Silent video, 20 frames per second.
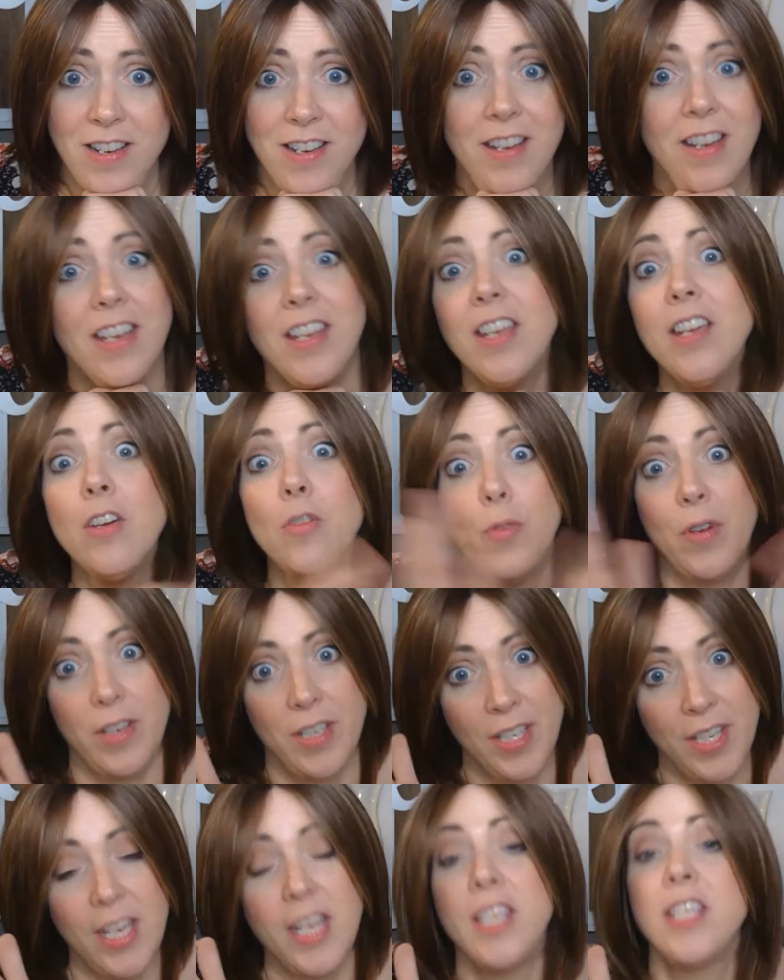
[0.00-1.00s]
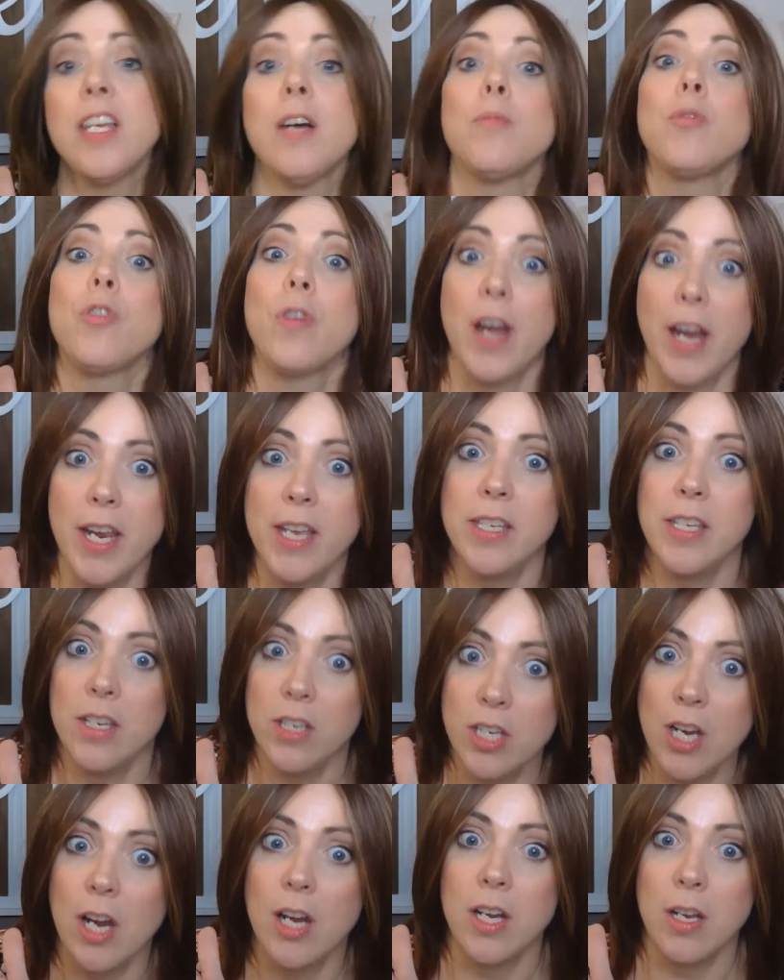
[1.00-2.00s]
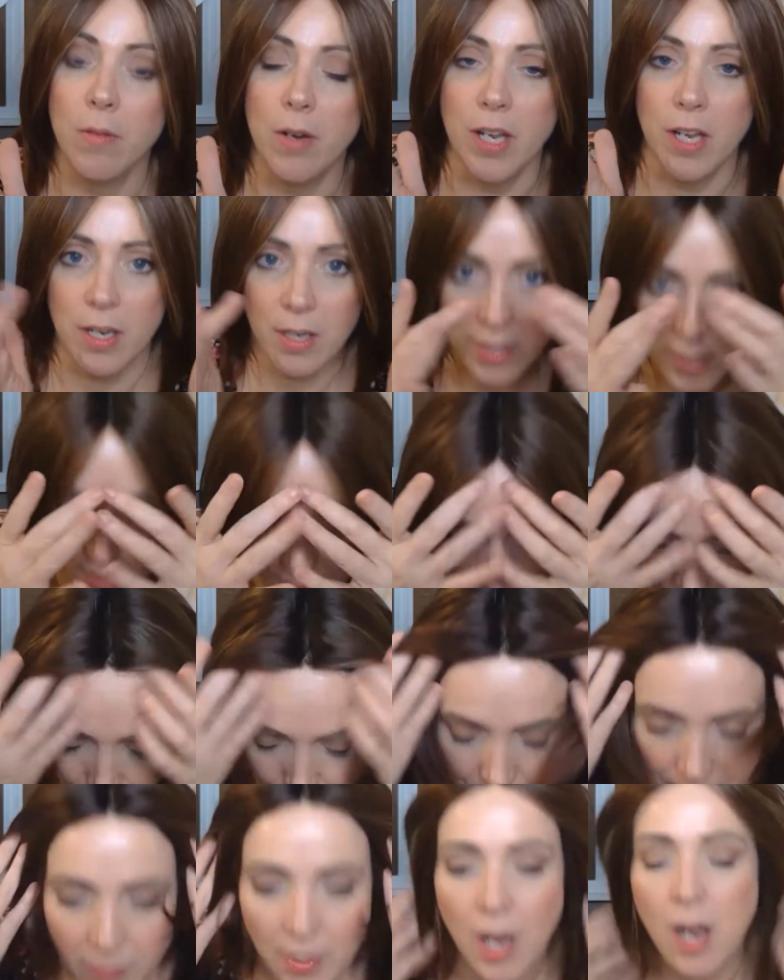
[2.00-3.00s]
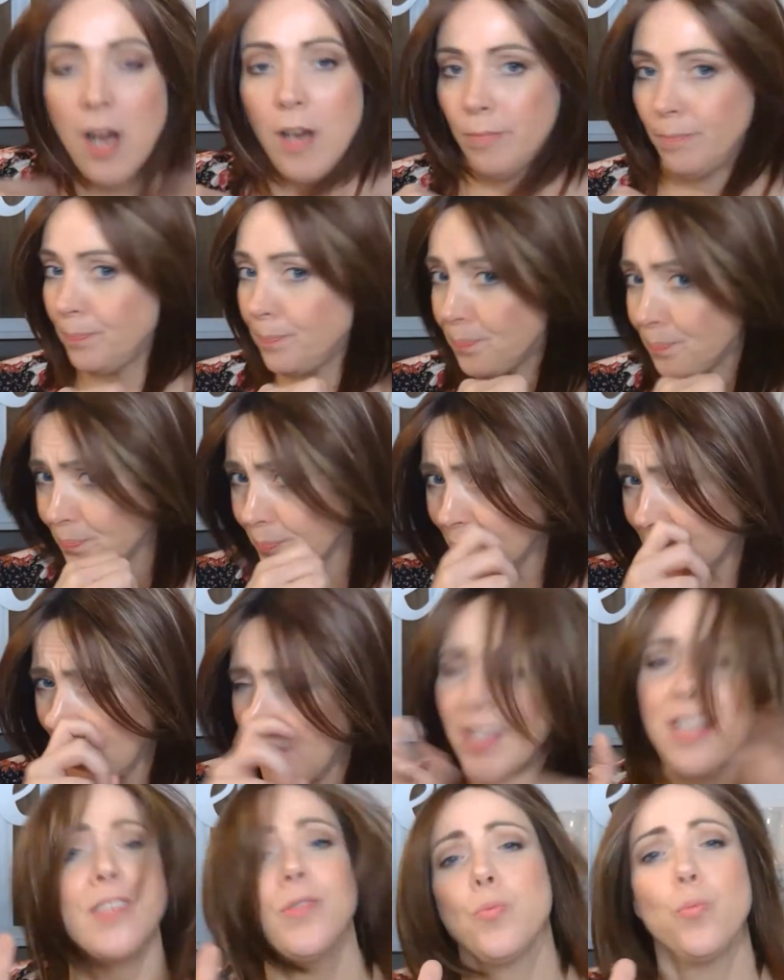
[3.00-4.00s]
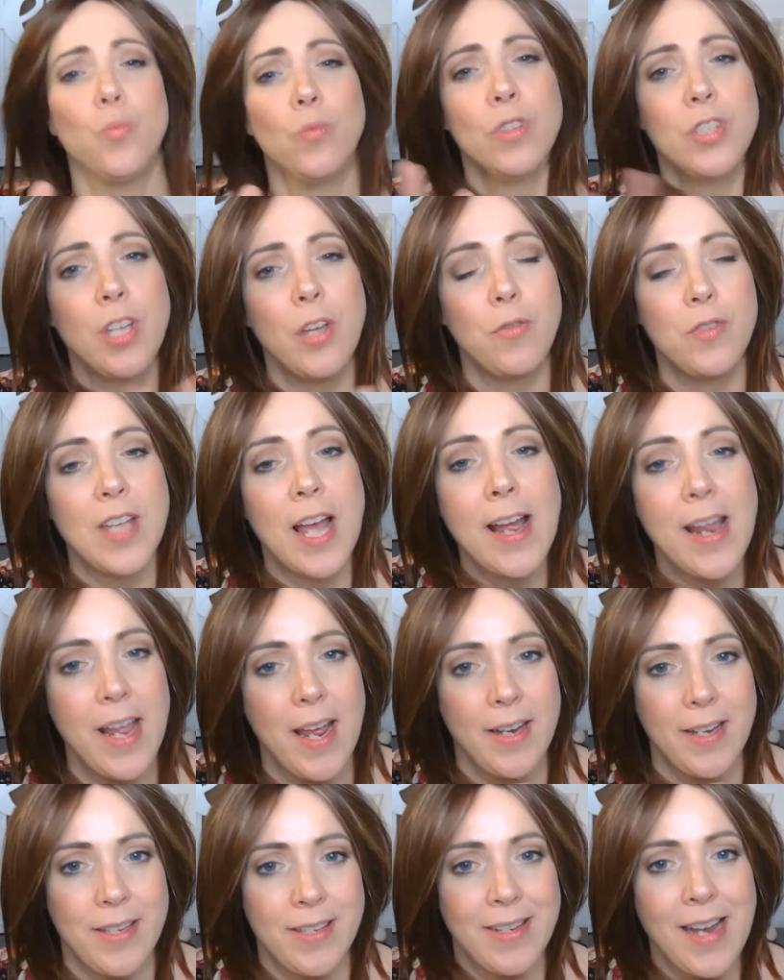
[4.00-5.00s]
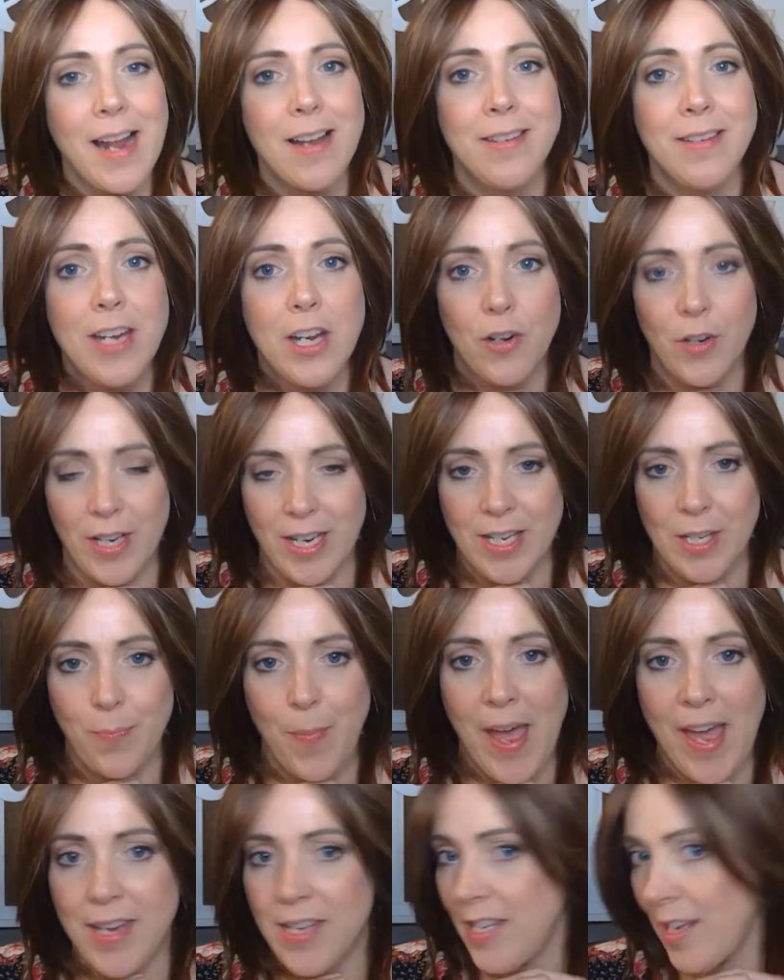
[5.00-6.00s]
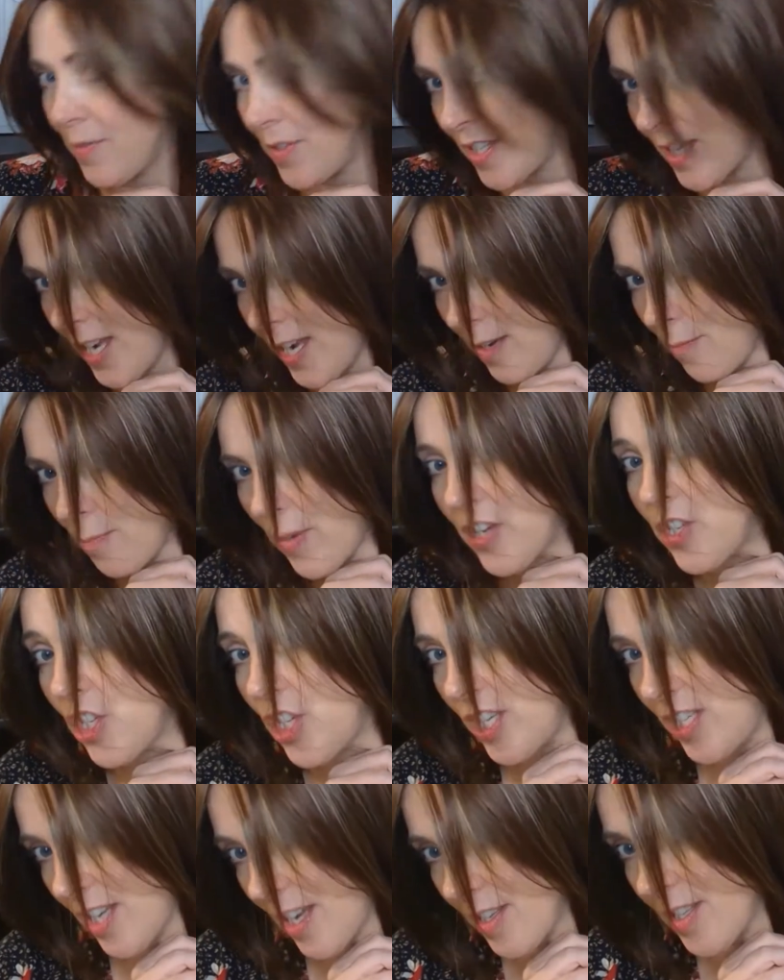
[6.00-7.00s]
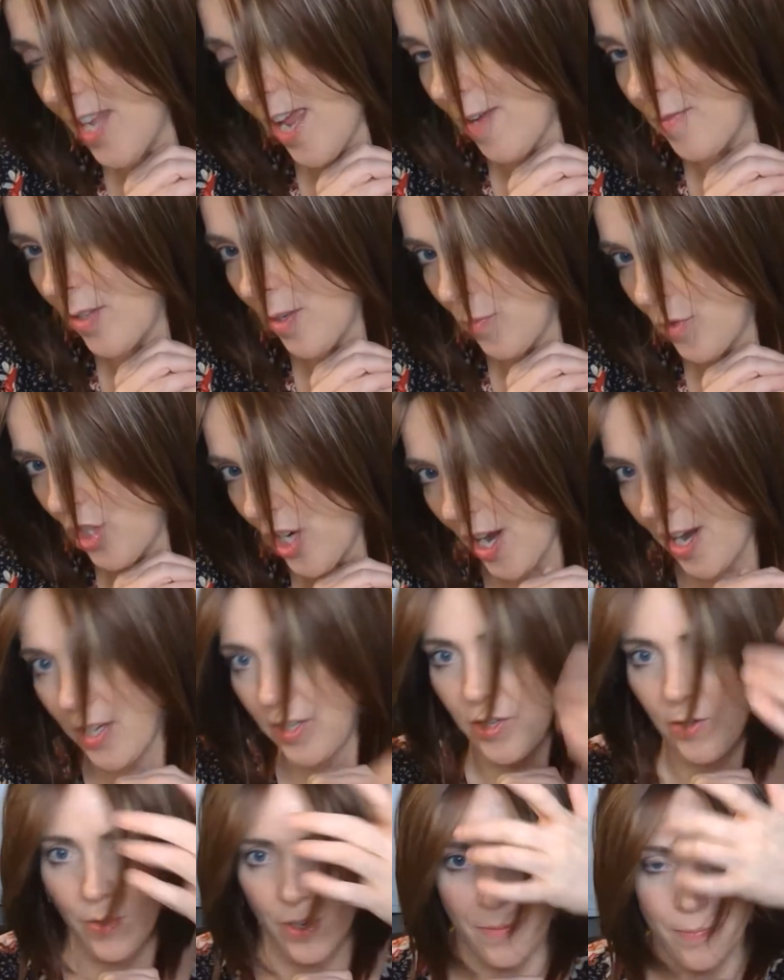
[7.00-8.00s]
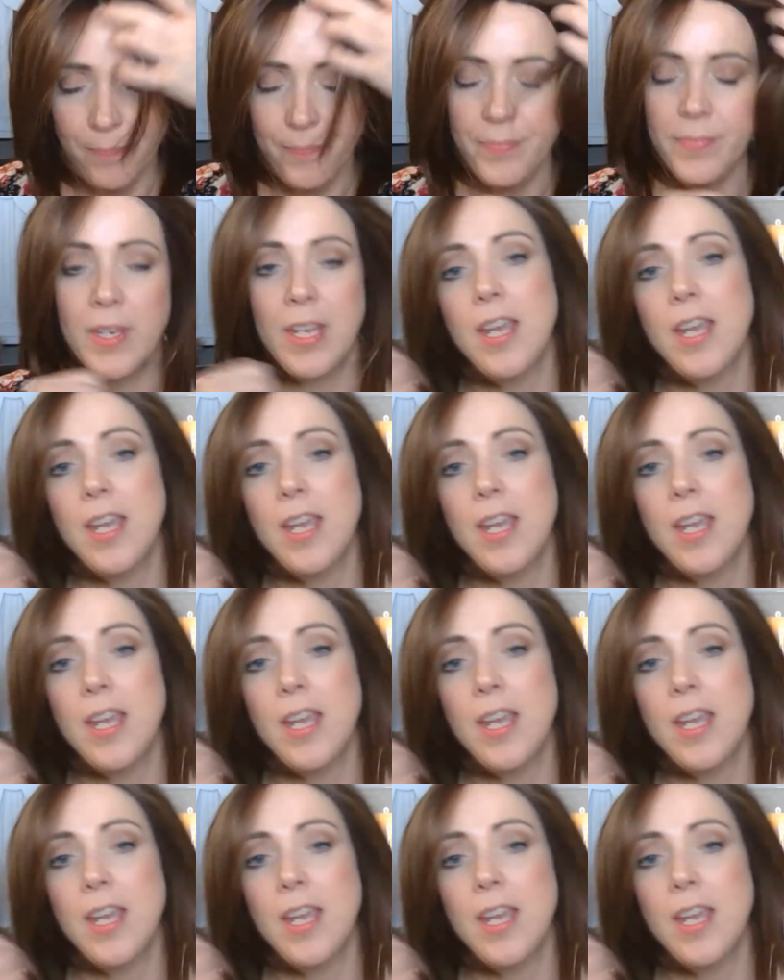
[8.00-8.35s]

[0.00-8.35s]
you would see some crazy shiny wigs. So Zion is not nearly as bad as I've seen, but she does have some shine to her.